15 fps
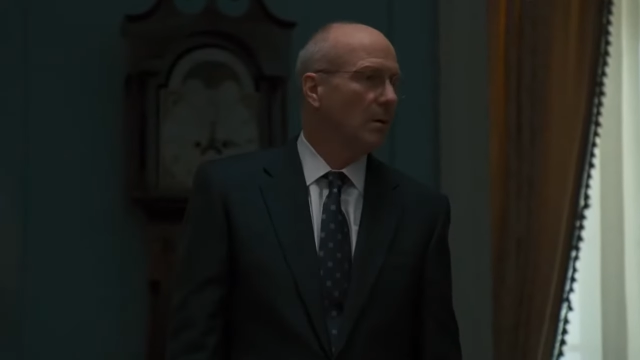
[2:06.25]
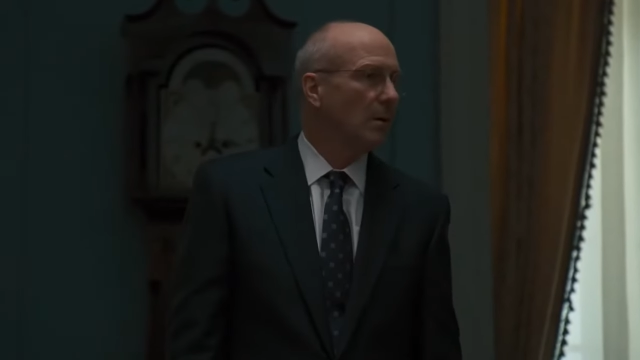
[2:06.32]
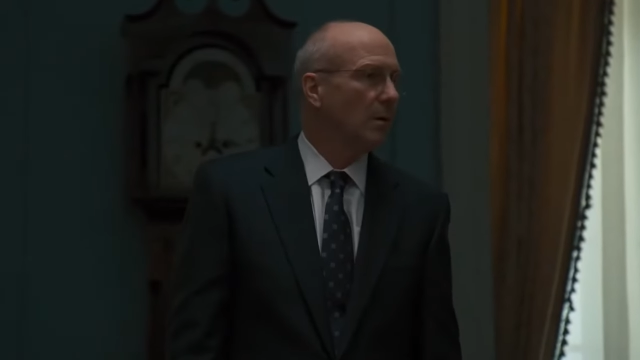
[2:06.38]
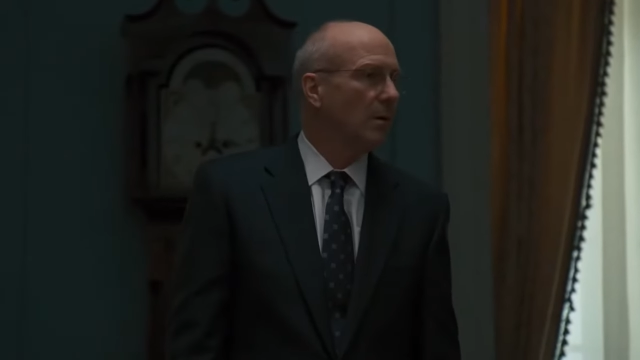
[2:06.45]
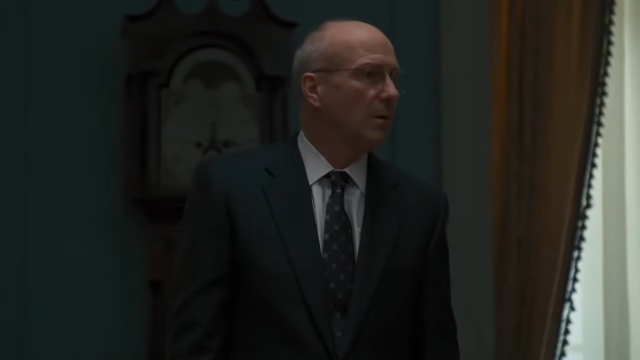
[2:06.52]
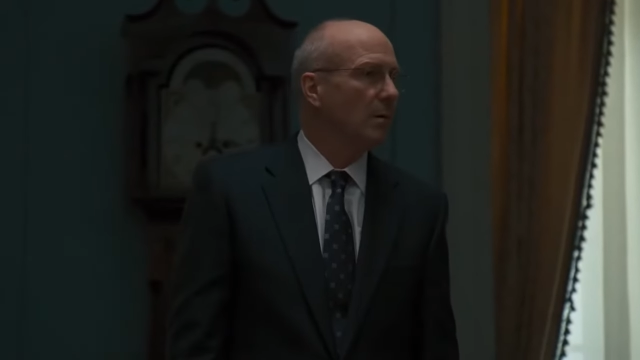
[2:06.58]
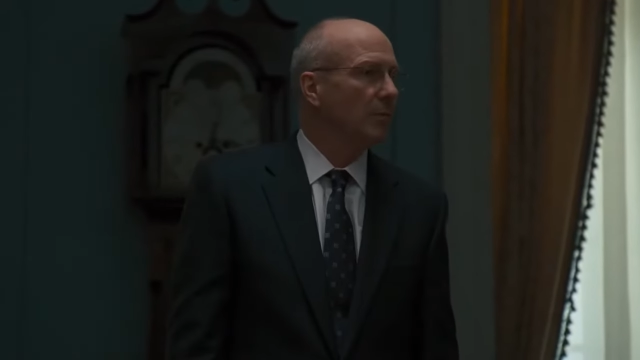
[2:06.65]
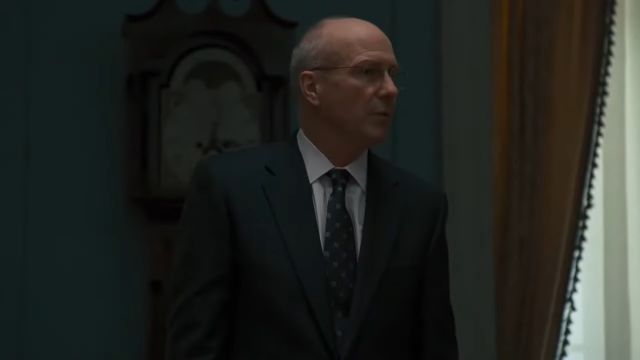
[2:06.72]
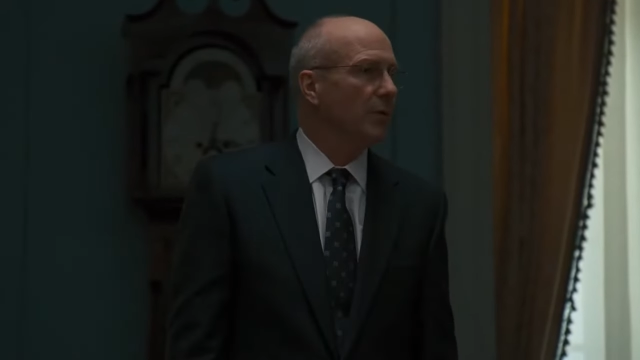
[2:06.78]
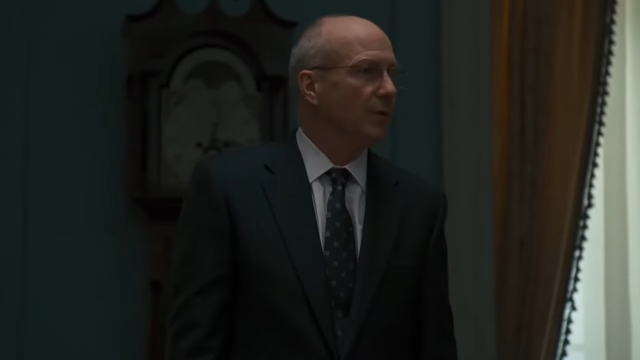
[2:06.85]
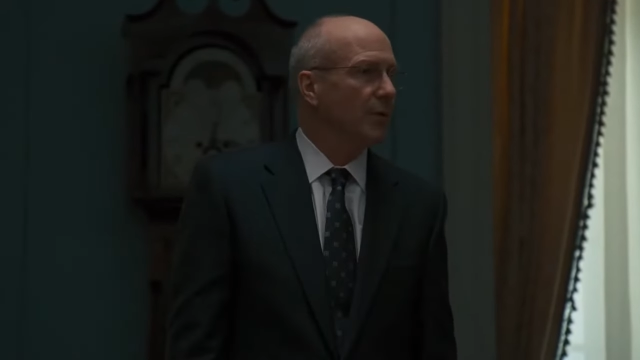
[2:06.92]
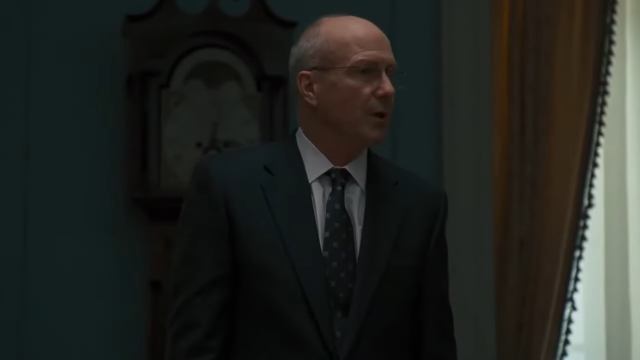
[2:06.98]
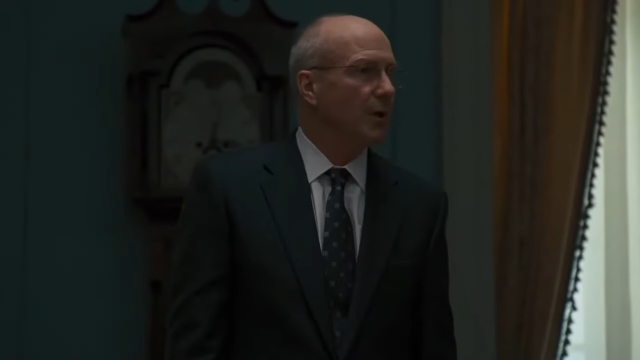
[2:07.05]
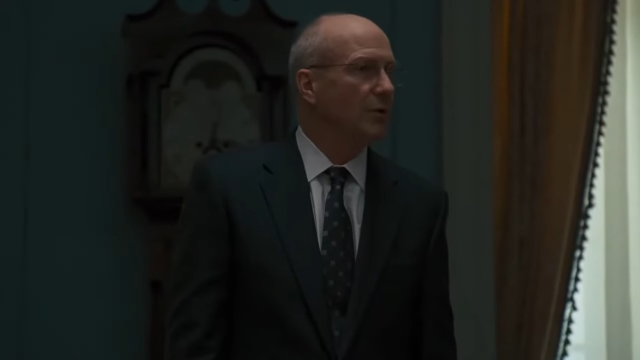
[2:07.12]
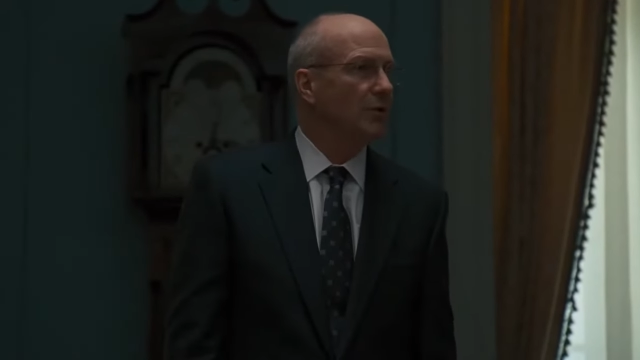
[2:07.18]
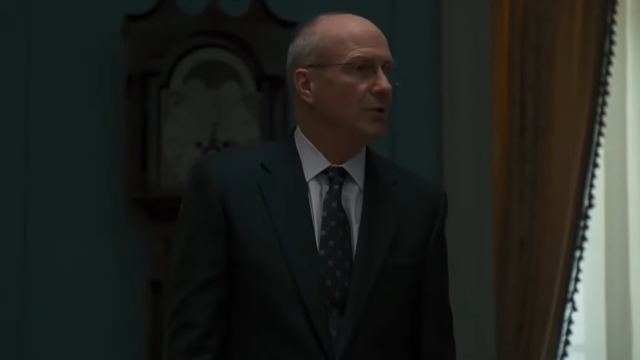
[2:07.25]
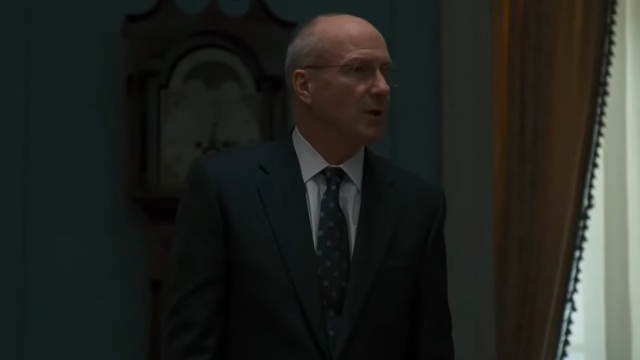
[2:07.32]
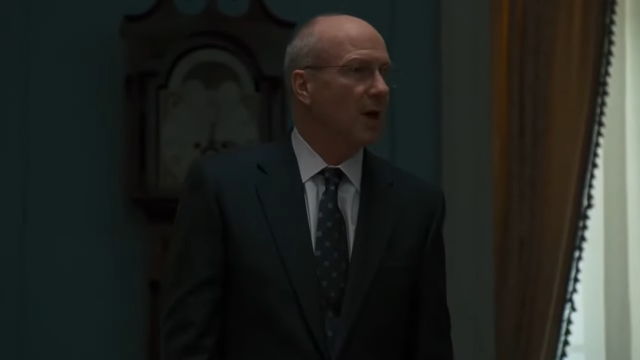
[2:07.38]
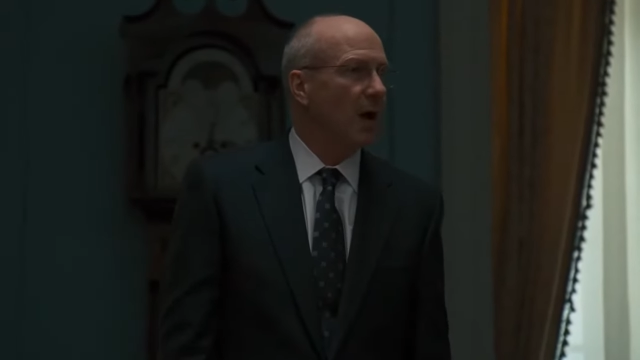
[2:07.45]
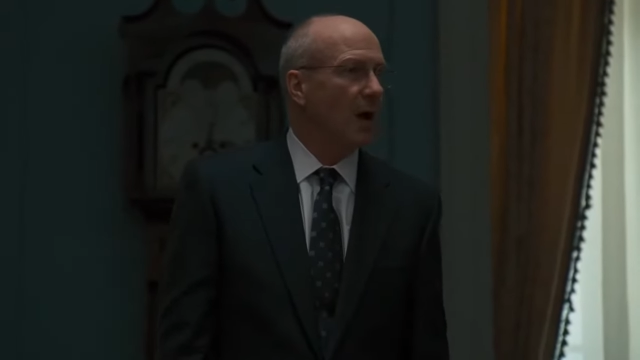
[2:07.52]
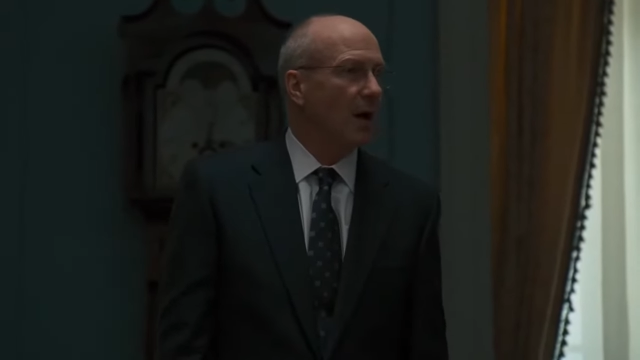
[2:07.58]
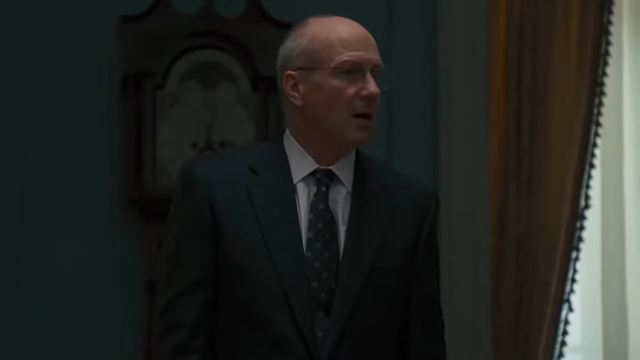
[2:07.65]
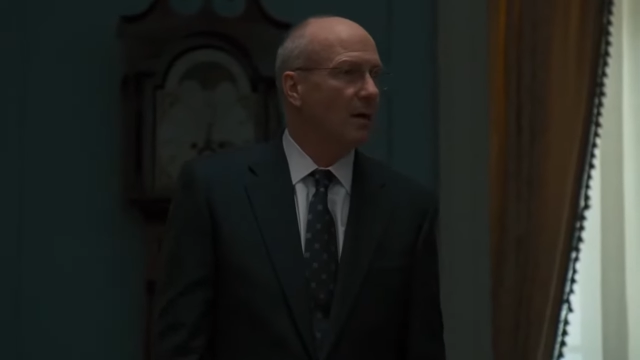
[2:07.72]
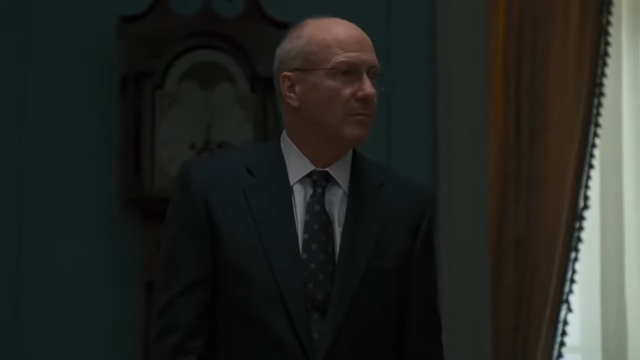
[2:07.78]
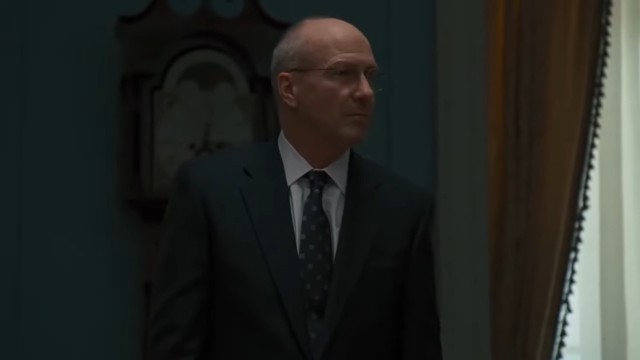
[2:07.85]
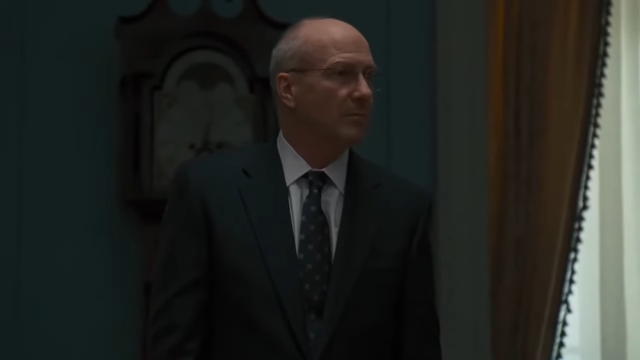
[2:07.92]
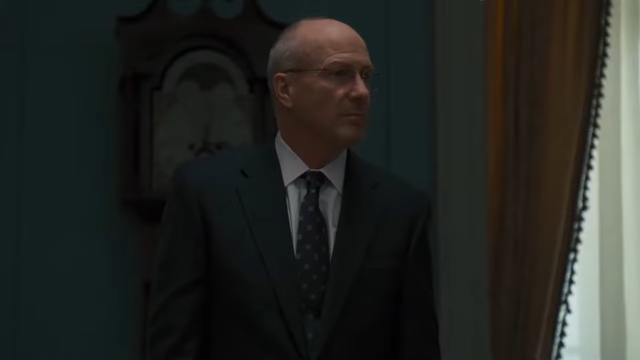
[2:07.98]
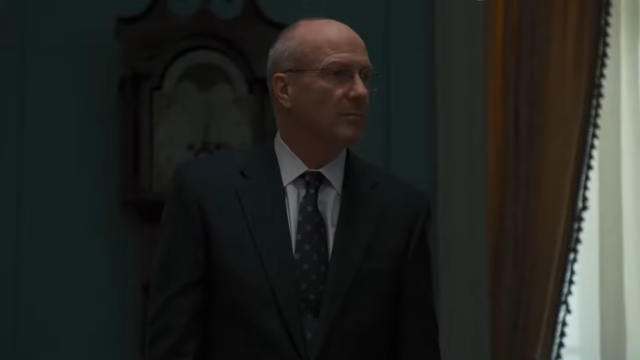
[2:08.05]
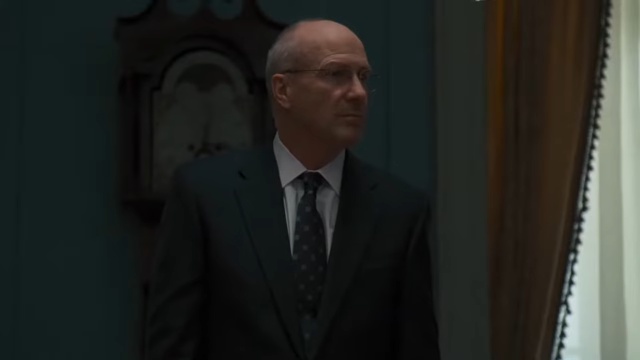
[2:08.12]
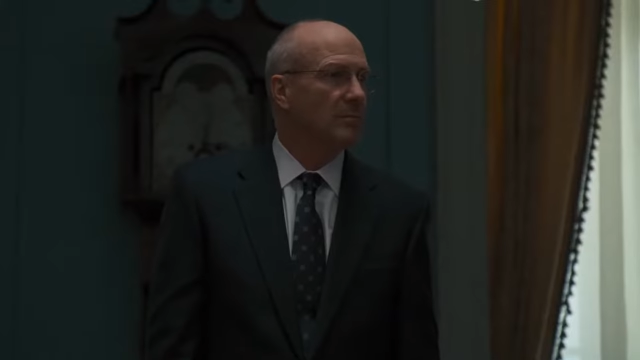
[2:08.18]
look like a decent business.
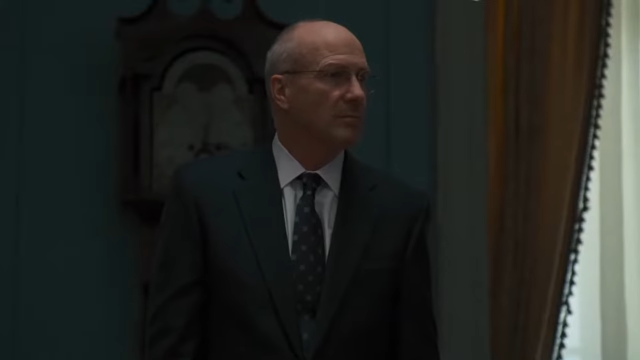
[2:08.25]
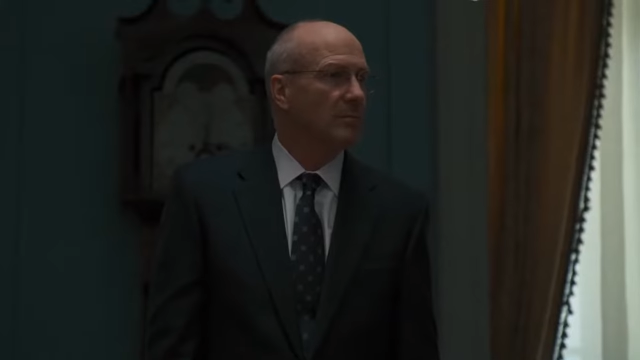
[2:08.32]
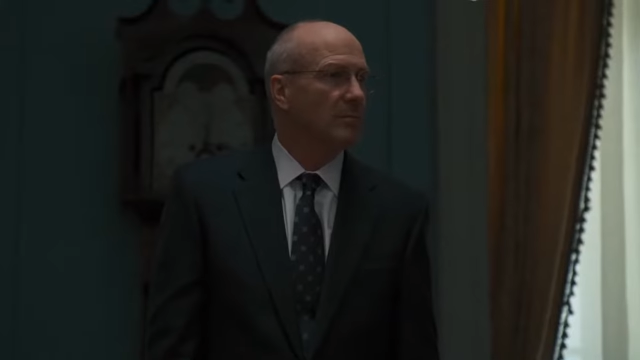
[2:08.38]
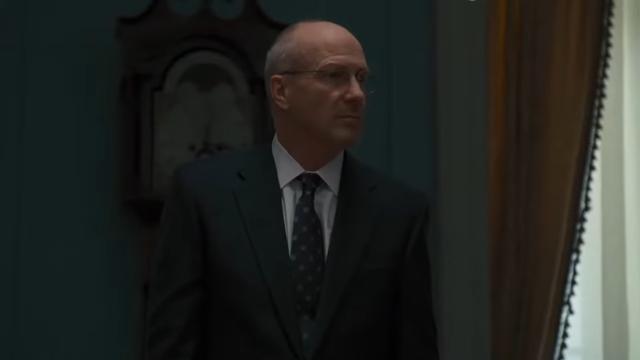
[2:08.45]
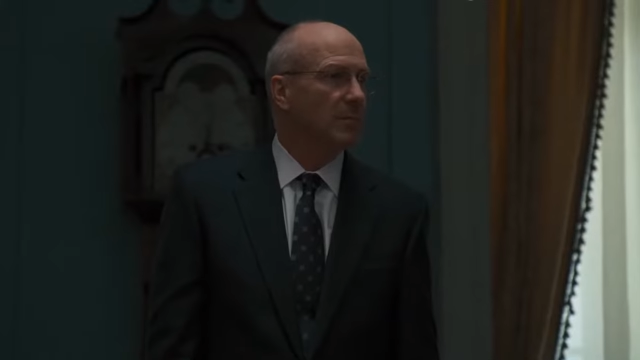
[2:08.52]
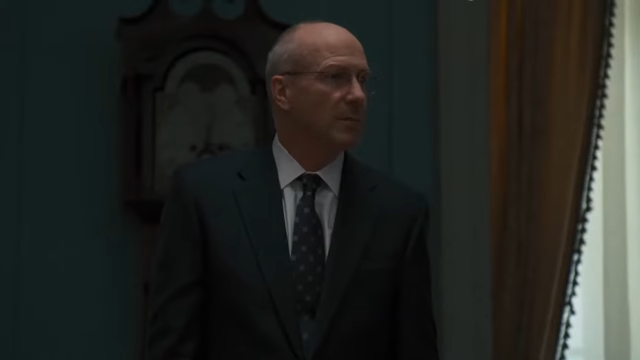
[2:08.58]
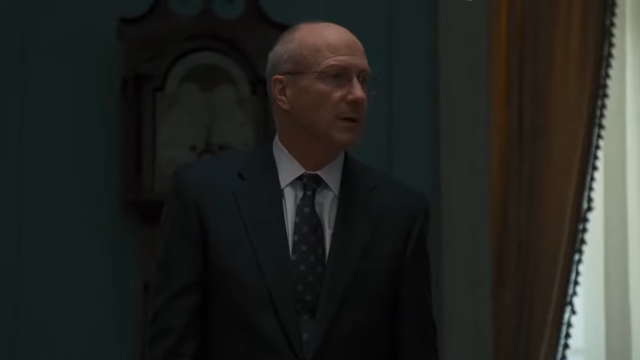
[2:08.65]
He changed